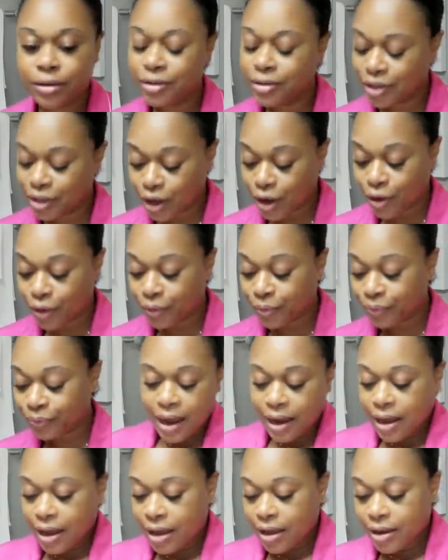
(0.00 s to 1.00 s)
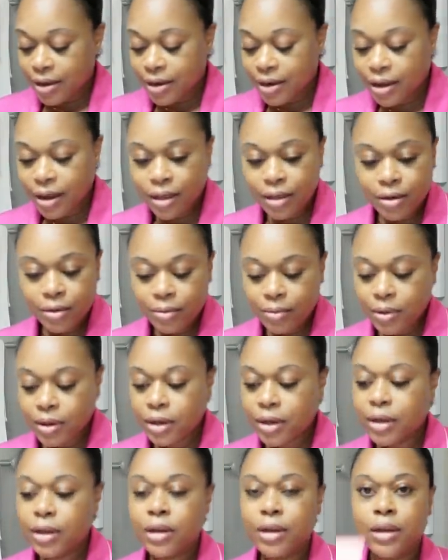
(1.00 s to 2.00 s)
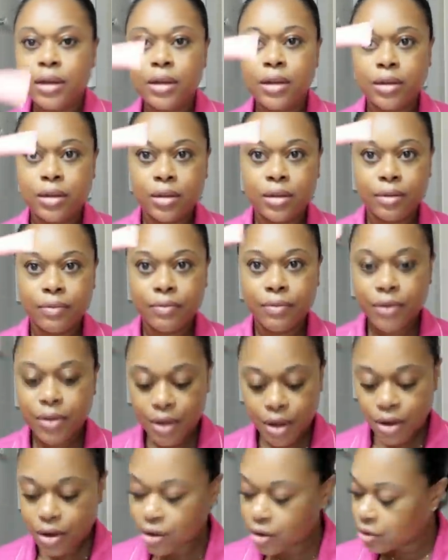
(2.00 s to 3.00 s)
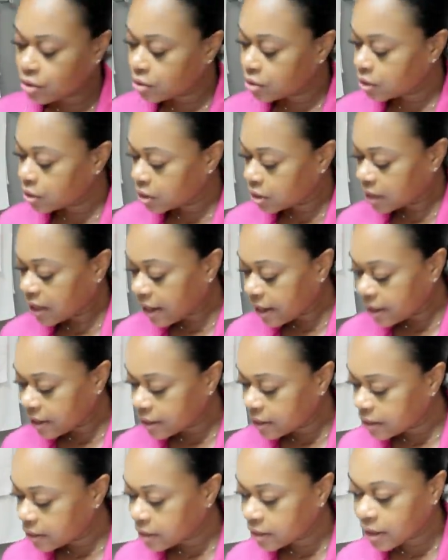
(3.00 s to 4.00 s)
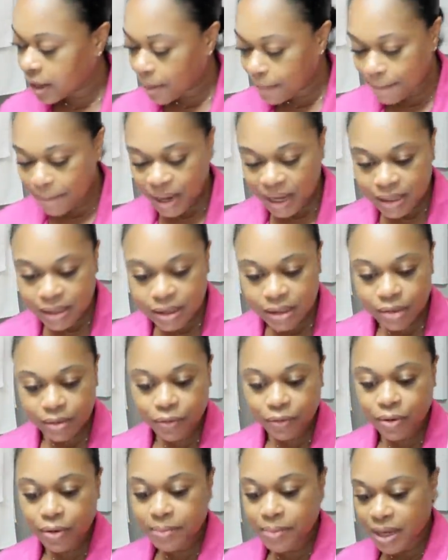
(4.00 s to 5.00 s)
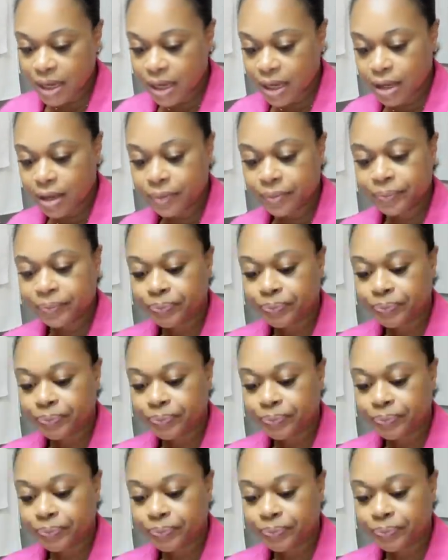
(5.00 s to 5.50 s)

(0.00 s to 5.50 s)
So I got another one. Those, that is a must for me.